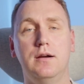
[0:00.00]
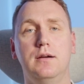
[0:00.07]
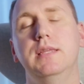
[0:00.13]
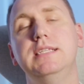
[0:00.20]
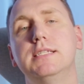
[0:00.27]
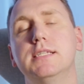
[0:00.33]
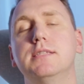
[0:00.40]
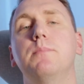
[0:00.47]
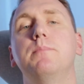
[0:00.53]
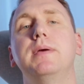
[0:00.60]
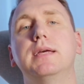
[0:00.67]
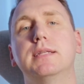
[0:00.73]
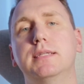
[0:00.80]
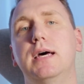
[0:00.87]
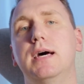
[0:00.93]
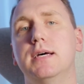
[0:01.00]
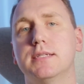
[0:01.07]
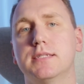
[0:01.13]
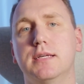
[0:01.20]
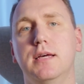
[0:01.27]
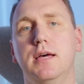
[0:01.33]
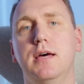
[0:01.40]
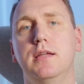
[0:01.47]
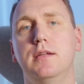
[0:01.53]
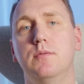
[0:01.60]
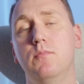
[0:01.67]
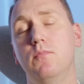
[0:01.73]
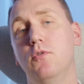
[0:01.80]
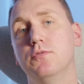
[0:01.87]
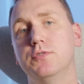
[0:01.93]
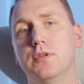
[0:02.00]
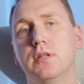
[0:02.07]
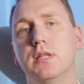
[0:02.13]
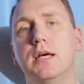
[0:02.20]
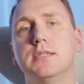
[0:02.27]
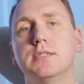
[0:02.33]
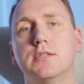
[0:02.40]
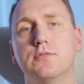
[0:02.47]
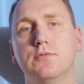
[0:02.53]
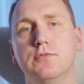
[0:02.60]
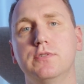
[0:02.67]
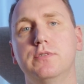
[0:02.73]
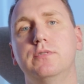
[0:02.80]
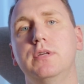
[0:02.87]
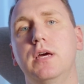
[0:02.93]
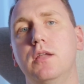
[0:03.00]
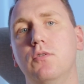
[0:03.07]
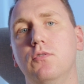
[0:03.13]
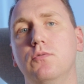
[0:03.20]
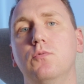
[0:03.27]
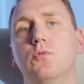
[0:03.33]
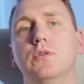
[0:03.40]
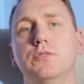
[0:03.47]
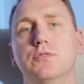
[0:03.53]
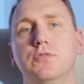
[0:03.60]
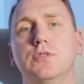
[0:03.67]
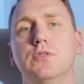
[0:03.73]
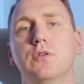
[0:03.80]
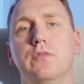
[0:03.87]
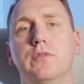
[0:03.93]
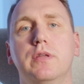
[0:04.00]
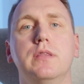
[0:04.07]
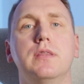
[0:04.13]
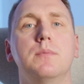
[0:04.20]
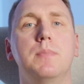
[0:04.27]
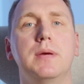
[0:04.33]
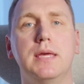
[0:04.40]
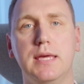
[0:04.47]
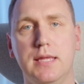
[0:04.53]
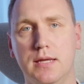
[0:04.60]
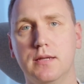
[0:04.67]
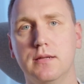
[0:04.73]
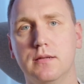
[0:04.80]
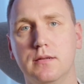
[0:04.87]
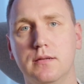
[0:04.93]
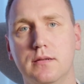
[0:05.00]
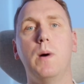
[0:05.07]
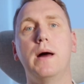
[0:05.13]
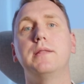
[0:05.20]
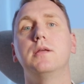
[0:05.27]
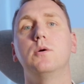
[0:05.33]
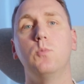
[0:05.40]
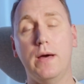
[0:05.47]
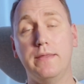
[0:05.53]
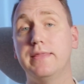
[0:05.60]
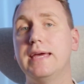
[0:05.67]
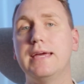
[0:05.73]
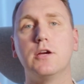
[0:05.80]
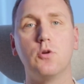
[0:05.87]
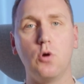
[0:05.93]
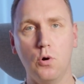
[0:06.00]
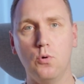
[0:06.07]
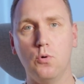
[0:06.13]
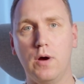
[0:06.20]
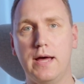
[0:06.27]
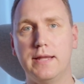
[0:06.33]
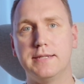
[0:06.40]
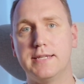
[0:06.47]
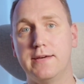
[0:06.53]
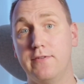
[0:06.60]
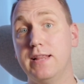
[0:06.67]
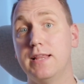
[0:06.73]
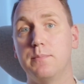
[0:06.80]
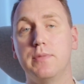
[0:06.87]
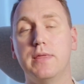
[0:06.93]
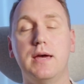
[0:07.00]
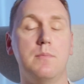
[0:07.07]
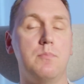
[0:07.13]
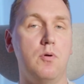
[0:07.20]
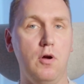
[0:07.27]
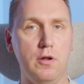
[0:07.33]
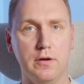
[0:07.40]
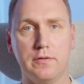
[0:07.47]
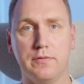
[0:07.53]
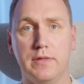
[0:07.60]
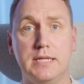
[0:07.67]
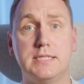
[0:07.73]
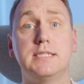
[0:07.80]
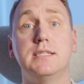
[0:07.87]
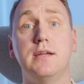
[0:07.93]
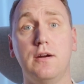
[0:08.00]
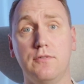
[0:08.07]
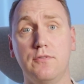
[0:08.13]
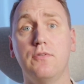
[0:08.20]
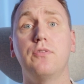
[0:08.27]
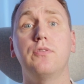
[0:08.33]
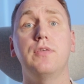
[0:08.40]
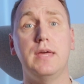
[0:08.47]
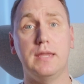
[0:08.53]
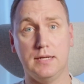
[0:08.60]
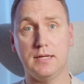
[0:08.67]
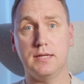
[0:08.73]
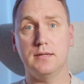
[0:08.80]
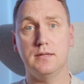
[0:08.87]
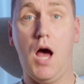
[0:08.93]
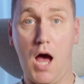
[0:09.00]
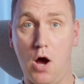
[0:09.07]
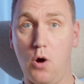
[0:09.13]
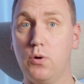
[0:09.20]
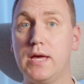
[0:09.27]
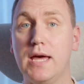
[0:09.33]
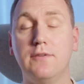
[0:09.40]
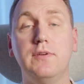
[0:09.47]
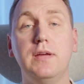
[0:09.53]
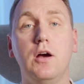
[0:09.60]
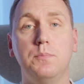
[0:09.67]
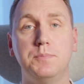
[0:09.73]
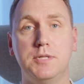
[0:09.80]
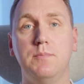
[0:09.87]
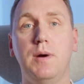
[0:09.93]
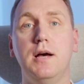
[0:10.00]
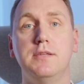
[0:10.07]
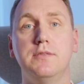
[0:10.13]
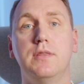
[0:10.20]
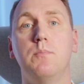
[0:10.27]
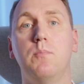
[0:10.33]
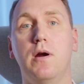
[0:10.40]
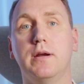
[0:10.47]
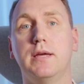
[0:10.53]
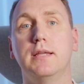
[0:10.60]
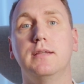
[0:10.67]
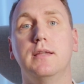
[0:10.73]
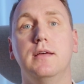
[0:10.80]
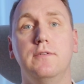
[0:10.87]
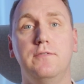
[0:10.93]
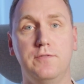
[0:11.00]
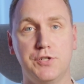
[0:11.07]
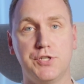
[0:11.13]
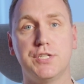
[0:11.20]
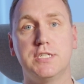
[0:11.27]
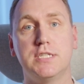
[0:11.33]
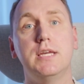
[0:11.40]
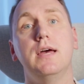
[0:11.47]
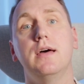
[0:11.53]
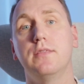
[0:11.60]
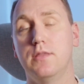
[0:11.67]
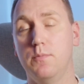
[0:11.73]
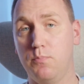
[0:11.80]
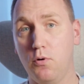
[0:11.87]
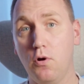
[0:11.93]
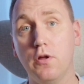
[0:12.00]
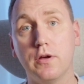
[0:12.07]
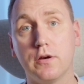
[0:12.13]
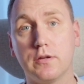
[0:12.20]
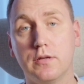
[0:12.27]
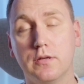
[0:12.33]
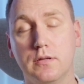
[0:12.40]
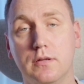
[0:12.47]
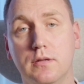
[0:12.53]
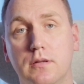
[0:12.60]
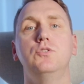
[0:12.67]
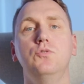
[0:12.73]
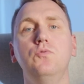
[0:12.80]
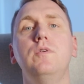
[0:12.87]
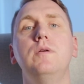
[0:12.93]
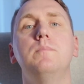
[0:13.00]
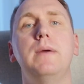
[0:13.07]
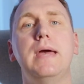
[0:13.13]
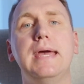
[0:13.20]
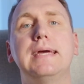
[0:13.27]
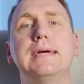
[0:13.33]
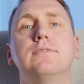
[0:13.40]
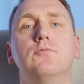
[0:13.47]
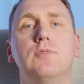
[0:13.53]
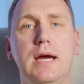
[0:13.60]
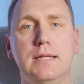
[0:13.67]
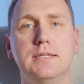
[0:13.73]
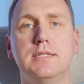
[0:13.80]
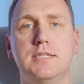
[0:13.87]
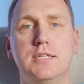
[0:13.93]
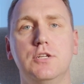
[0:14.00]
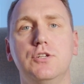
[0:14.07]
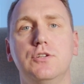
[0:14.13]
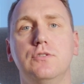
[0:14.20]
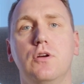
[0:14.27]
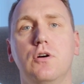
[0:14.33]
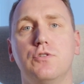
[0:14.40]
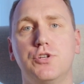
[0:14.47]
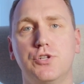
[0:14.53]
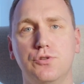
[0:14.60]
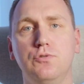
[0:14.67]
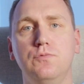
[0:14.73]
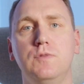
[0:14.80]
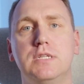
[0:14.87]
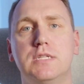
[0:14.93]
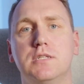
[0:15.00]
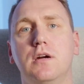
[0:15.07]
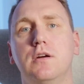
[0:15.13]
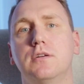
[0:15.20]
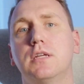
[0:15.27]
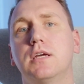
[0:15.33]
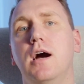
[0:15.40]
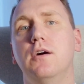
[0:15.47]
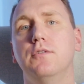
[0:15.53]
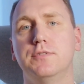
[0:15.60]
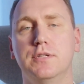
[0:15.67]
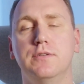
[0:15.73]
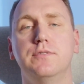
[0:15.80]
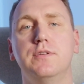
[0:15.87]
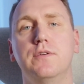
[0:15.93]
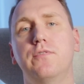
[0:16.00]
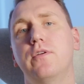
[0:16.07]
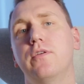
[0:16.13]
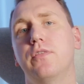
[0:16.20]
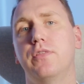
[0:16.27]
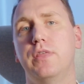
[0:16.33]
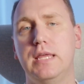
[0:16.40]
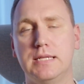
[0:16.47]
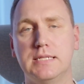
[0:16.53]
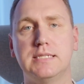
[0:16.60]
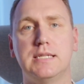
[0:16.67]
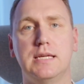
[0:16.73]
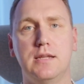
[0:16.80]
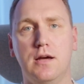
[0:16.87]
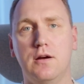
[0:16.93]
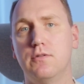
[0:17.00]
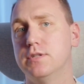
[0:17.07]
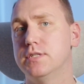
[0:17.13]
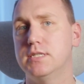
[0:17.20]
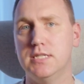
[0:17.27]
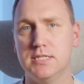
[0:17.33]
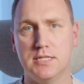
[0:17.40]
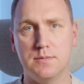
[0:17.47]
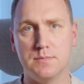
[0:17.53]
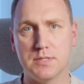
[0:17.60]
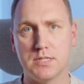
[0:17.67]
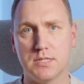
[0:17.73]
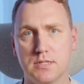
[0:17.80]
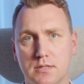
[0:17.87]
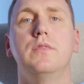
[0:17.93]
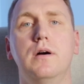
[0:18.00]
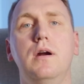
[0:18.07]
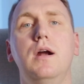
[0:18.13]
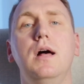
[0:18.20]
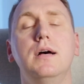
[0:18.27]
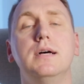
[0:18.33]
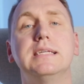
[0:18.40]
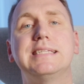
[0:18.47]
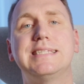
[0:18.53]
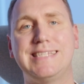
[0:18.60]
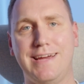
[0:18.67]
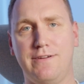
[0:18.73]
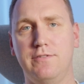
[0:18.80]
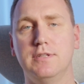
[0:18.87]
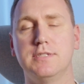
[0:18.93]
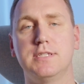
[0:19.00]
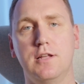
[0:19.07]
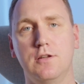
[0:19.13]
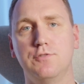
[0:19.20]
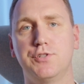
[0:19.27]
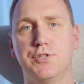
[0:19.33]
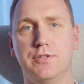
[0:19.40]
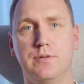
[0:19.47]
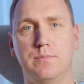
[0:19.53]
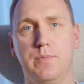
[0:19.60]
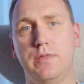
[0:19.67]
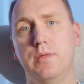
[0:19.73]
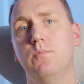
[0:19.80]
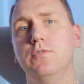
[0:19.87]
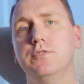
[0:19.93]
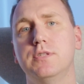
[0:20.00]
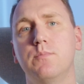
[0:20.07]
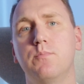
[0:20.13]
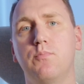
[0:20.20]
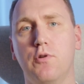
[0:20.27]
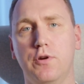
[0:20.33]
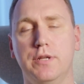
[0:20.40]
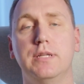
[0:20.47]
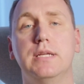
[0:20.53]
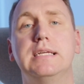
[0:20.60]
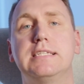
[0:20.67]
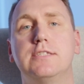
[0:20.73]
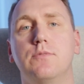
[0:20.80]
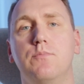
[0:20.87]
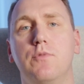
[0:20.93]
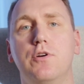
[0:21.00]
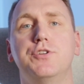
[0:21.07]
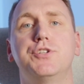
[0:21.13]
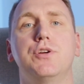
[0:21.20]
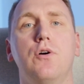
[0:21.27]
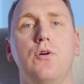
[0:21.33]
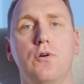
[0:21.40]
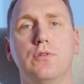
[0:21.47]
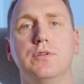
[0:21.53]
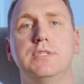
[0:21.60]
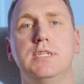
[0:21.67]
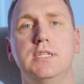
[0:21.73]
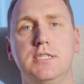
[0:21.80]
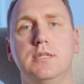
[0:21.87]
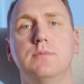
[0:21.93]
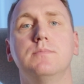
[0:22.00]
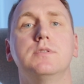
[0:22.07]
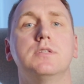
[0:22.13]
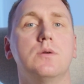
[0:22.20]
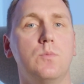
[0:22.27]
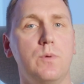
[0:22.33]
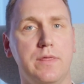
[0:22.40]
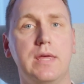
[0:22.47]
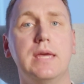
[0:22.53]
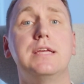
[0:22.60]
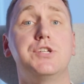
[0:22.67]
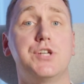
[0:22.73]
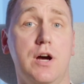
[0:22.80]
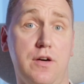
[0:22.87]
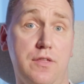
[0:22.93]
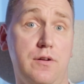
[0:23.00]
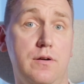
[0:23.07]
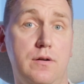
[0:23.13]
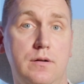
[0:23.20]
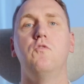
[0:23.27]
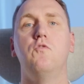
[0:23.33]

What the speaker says: This is the big task, and most online schools, they don't want to solve it at the beginning. But when they grow and develop their product, they start to think, how can we optimize the market efficiency and the product? Do we make right decision, or should we start counting different things in our systems? There are several solutions, but the most important is to merge all systems with each other.